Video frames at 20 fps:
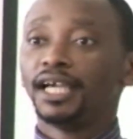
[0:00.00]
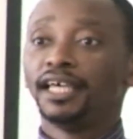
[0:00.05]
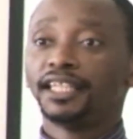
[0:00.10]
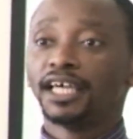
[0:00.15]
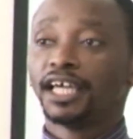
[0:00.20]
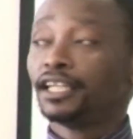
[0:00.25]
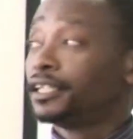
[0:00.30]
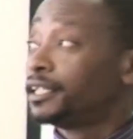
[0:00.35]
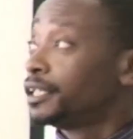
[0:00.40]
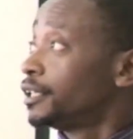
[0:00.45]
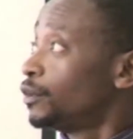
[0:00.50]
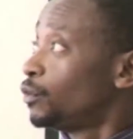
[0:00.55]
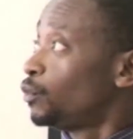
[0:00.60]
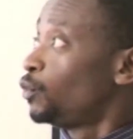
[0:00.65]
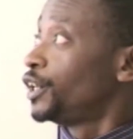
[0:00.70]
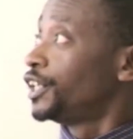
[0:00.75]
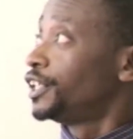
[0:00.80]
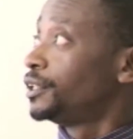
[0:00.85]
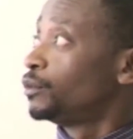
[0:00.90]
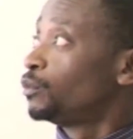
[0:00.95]
Then
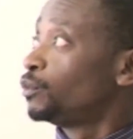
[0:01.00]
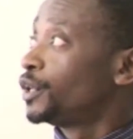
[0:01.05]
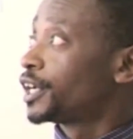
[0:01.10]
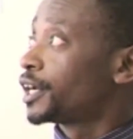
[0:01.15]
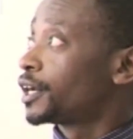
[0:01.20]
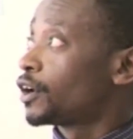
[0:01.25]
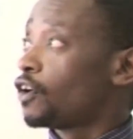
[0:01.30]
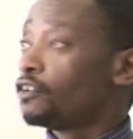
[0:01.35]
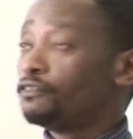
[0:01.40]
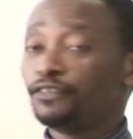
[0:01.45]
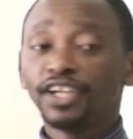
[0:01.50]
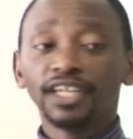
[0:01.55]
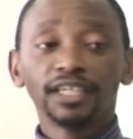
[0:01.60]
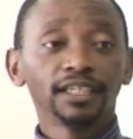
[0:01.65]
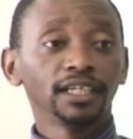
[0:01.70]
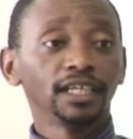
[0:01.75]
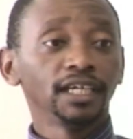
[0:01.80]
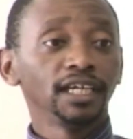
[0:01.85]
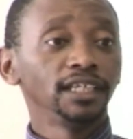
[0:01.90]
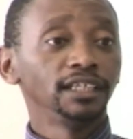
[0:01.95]
we
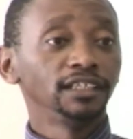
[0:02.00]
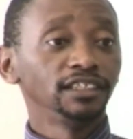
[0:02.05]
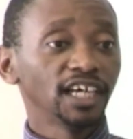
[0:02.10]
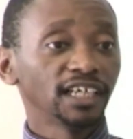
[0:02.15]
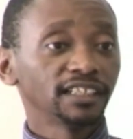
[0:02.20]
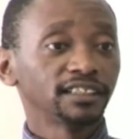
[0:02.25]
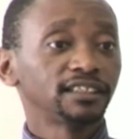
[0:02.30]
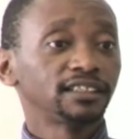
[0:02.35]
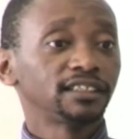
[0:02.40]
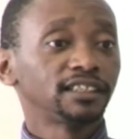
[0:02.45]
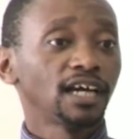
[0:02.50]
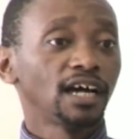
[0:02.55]
reconvene in just